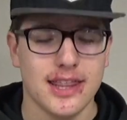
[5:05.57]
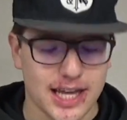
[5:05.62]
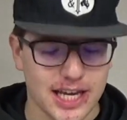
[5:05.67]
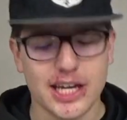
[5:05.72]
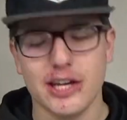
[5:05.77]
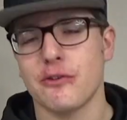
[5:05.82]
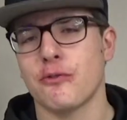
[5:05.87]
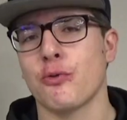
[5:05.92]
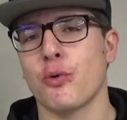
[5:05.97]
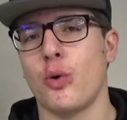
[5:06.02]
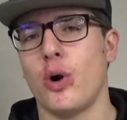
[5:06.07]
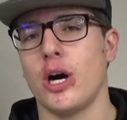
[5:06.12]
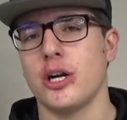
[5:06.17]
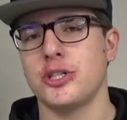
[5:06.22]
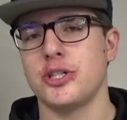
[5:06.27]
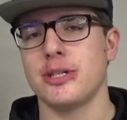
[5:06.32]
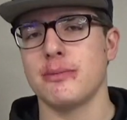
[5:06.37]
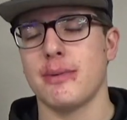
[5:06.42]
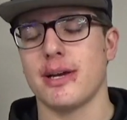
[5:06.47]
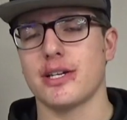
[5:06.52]
thank you for
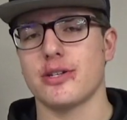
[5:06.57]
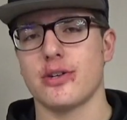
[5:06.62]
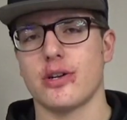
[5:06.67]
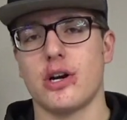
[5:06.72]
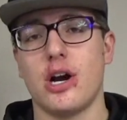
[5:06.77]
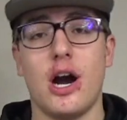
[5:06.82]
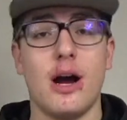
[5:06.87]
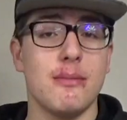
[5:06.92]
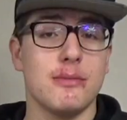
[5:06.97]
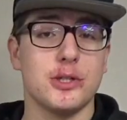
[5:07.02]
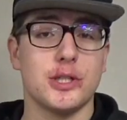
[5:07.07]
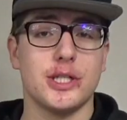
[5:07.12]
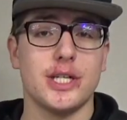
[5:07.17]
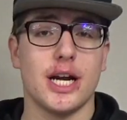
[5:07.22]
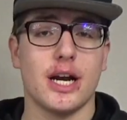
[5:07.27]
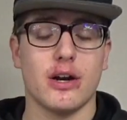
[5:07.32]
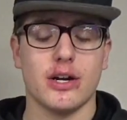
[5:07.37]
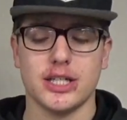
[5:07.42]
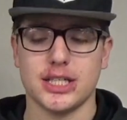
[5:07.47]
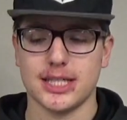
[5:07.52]
watching. Make sure to comment,
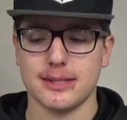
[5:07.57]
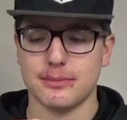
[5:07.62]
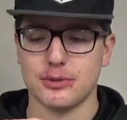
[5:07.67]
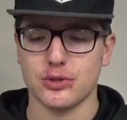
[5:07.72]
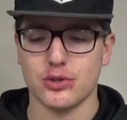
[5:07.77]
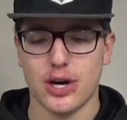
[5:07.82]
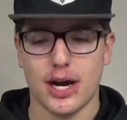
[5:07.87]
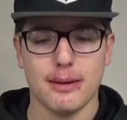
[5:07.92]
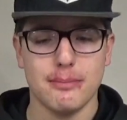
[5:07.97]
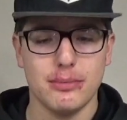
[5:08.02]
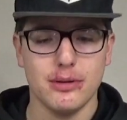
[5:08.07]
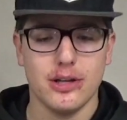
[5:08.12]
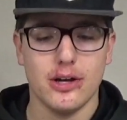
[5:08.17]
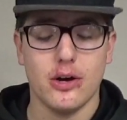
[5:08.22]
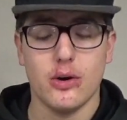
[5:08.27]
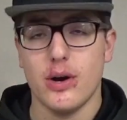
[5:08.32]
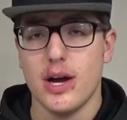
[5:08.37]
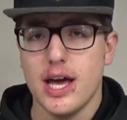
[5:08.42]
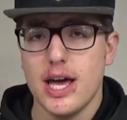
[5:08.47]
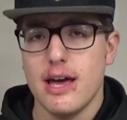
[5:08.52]
share, and subscribe
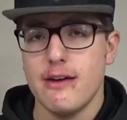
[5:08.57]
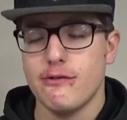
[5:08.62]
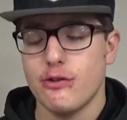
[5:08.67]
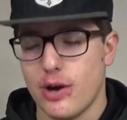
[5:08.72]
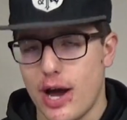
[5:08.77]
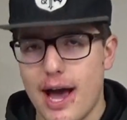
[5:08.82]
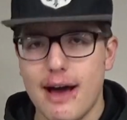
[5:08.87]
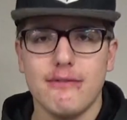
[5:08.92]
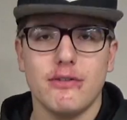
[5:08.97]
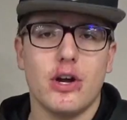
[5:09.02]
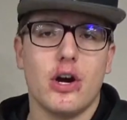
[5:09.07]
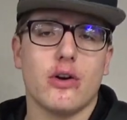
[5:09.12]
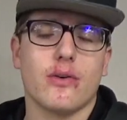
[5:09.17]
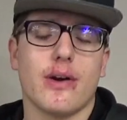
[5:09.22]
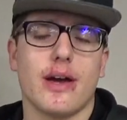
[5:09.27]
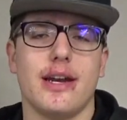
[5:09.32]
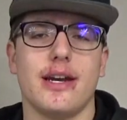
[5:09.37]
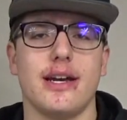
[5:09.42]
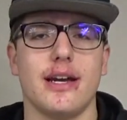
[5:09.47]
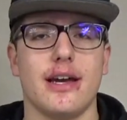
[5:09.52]
below if you have not
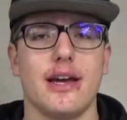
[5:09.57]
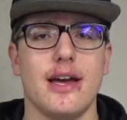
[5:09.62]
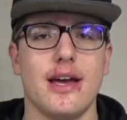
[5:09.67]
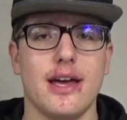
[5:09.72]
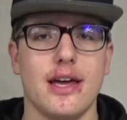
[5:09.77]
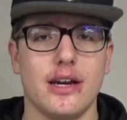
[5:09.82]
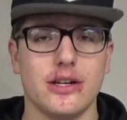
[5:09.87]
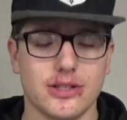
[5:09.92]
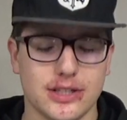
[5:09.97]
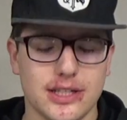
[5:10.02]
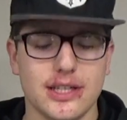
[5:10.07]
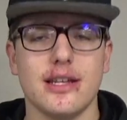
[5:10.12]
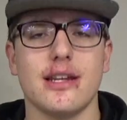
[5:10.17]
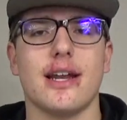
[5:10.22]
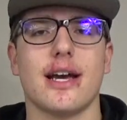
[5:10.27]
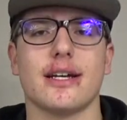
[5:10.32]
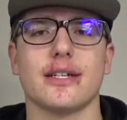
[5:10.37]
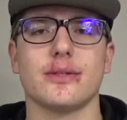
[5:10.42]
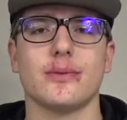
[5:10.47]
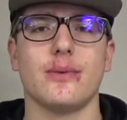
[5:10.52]
already. We'll see you
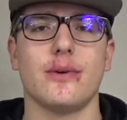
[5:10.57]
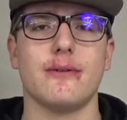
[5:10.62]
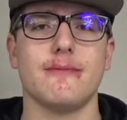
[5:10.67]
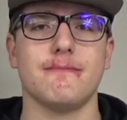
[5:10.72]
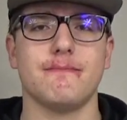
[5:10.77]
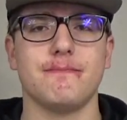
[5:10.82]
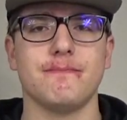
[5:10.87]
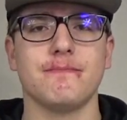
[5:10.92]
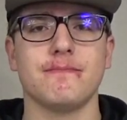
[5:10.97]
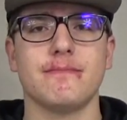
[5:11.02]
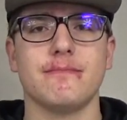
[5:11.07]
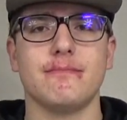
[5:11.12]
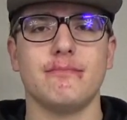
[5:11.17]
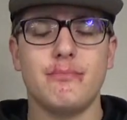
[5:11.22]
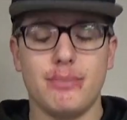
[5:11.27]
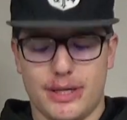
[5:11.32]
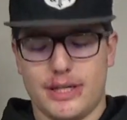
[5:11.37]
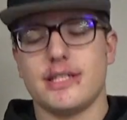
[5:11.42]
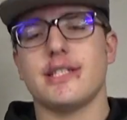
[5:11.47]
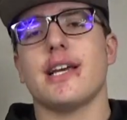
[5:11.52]
in the next one.
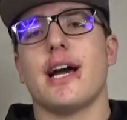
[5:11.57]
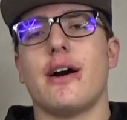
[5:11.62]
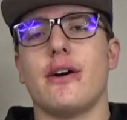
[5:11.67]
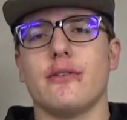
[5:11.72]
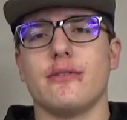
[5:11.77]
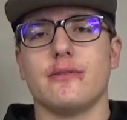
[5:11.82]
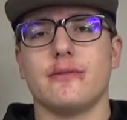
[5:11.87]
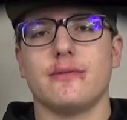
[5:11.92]
Peace out.